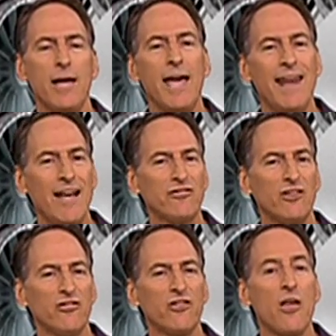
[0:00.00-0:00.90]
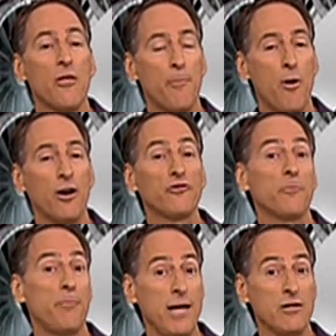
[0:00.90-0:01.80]
In essence, the parts are
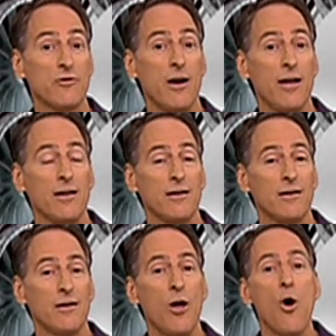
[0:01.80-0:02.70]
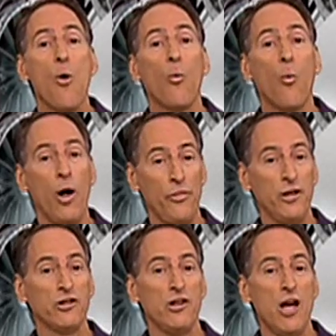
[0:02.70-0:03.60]
baked dry. One
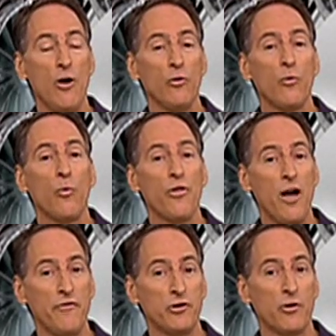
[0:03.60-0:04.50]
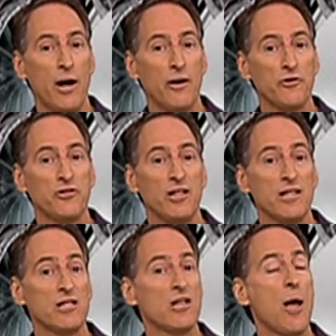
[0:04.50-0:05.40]
thing to note with oven dryers
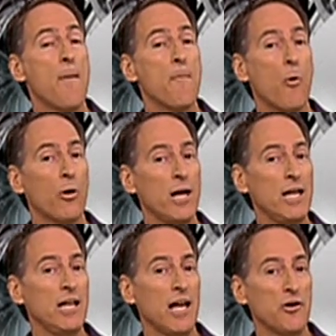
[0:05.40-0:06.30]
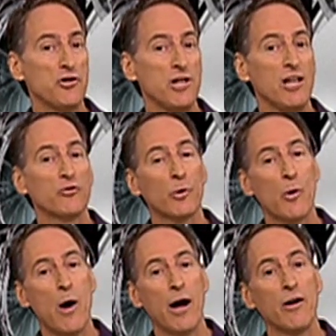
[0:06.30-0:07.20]
is more heating energy is
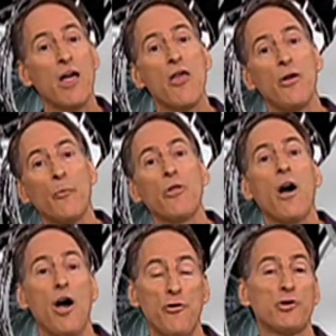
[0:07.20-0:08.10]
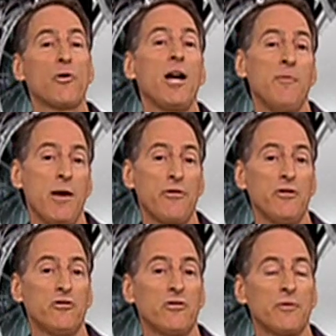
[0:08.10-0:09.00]
required than with other drying
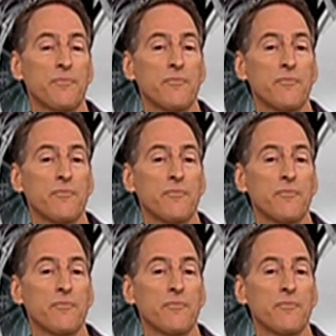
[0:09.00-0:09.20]
methods.